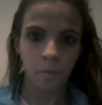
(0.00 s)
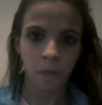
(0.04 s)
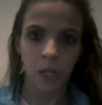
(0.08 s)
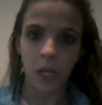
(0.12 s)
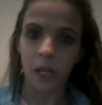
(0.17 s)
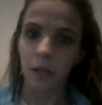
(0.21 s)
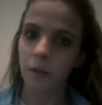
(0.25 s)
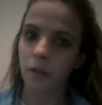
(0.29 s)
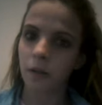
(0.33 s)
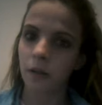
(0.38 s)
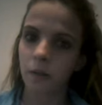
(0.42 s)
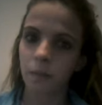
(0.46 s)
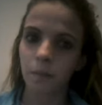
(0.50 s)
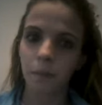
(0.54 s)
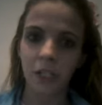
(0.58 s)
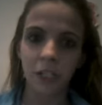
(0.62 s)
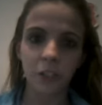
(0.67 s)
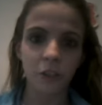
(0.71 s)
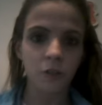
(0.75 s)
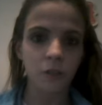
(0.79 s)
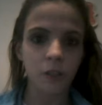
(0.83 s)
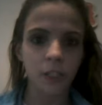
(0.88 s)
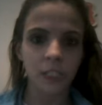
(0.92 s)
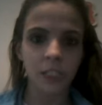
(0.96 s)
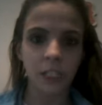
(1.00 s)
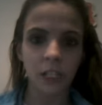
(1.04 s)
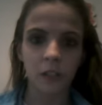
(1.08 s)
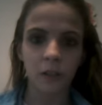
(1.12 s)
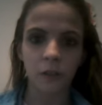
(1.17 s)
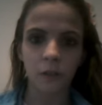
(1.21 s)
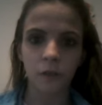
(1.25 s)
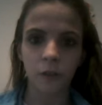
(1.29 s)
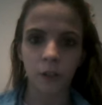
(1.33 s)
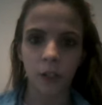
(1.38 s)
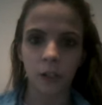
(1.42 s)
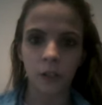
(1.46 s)
And my story's not
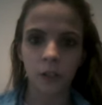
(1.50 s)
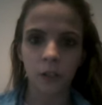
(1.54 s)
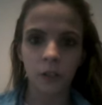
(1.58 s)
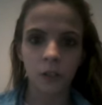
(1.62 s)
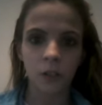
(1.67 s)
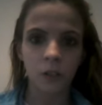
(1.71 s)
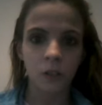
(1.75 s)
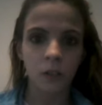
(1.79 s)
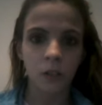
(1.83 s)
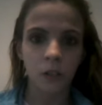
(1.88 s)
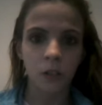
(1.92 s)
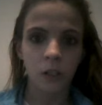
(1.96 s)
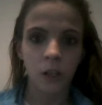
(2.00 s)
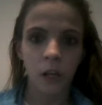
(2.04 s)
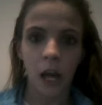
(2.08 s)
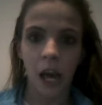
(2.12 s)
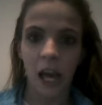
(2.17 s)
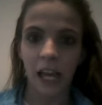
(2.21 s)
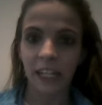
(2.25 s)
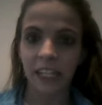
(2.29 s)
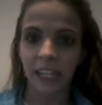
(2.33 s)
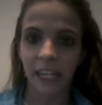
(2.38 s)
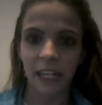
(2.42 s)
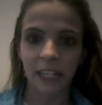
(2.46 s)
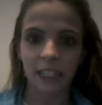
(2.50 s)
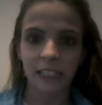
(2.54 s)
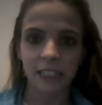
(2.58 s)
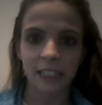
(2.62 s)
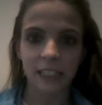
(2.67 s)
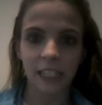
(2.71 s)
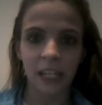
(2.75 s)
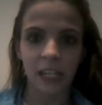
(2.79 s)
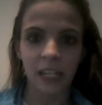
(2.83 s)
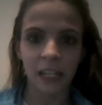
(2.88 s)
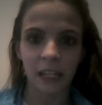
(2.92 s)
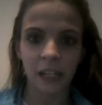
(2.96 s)
over. I can't
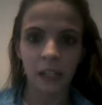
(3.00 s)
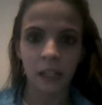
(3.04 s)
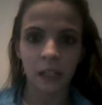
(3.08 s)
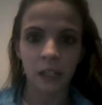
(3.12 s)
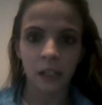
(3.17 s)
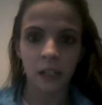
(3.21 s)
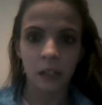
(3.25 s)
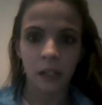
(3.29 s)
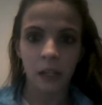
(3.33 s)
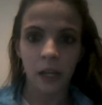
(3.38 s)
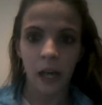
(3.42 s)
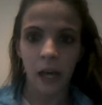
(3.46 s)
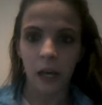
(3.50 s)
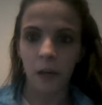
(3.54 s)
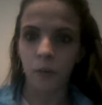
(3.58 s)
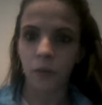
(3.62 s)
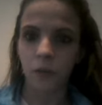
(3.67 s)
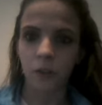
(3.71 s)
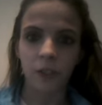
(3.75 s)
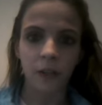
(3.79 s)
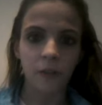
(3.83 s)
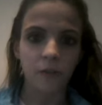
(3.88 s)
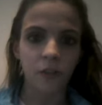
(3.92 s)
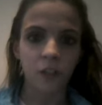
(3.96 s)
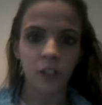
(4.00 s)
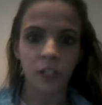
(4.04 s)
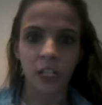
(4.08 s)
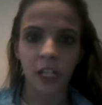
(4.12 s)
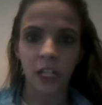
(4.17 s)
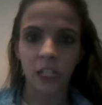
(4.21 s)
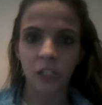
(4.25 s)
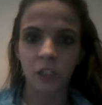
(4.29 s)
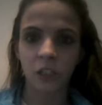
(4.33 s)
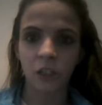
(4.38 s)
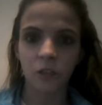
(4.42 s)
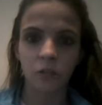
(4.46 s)
say I will never
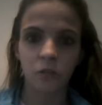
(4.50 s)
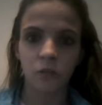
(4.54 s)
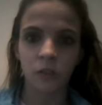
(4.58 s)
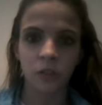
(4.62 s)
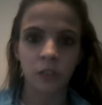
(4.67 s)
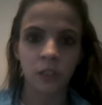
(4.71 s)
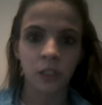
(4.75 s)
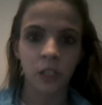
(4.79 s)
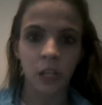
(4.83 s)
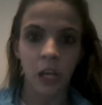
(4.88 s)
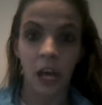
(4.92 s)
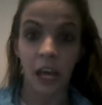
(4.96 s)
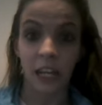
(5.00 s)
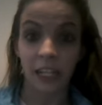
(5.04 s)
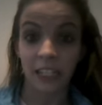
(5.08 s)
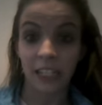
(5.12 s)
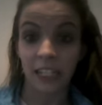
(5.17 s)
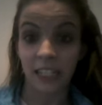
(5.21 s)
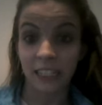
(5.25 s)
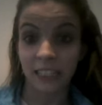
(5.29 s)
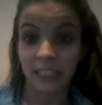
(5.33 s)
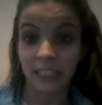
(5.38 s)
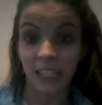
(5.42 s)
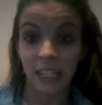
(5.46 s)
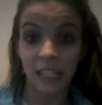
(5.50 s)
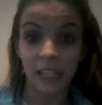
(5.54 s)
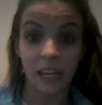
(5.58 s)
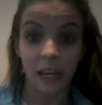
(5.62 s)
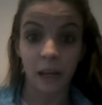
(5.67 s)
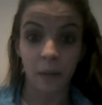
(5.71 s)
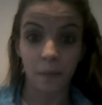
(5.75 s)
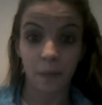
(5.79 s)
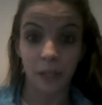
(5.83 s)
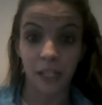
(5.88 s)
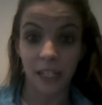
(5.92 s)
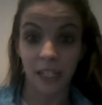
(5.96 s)
again use. I can't say
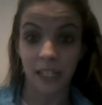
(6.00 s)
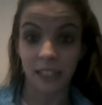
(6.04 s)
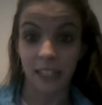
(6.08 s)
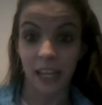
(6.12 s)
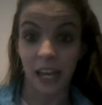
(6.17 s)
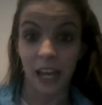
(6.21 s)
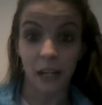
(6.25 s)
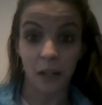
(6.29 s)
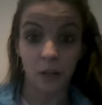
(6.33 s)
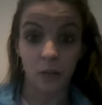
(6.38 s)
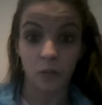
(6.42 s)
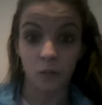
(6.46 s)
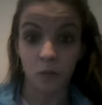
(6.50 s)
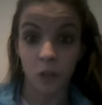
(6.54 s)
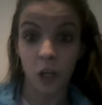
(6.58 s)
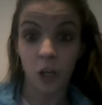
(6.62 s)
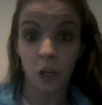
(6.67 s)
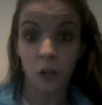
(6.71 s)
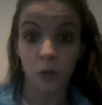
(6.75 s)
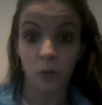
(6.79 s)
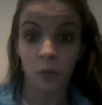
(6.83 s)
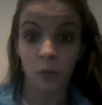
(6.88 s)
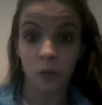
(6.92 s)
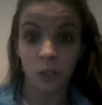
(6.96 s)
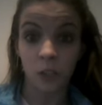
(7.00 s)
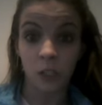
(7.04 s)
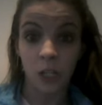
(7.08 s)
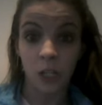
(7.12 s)
that because I don't know.